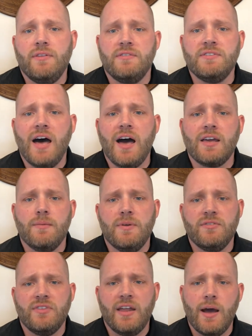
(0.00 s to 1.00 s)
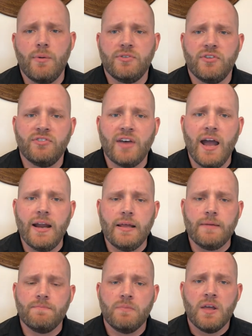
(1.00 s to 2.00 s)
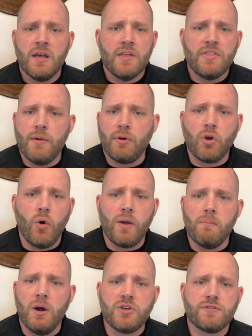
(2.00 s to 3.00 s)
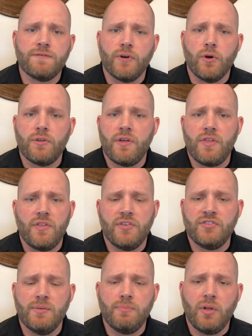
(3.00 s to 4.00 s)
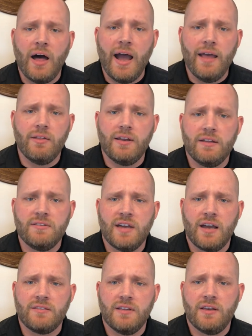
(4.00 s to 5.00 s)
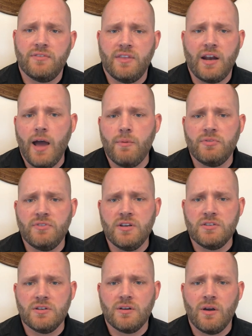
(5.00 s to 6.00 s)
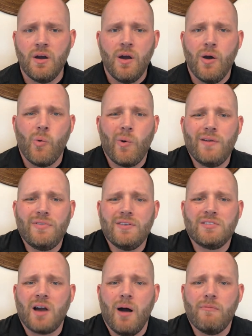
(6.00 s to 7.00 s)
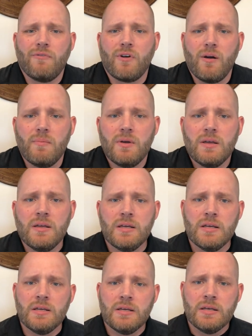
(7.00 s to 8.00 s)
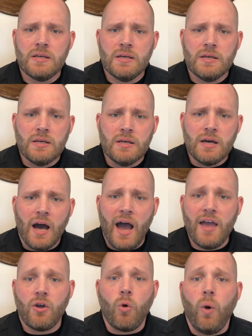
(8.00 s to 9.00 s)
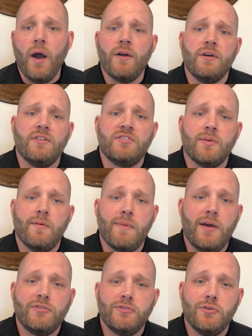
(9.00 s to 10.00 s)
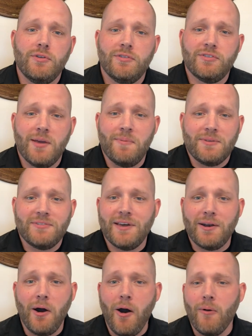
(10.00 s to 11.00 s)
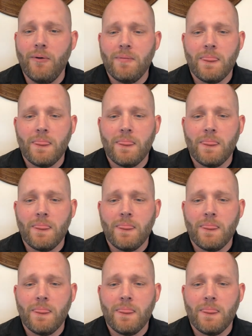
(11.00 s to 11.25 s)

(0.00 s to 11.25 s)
the documents that I was assigning. They were going much further than the simple highlighting techniques that I was teaching. Where did this come from? I inquired, and some of my students said, "Oh,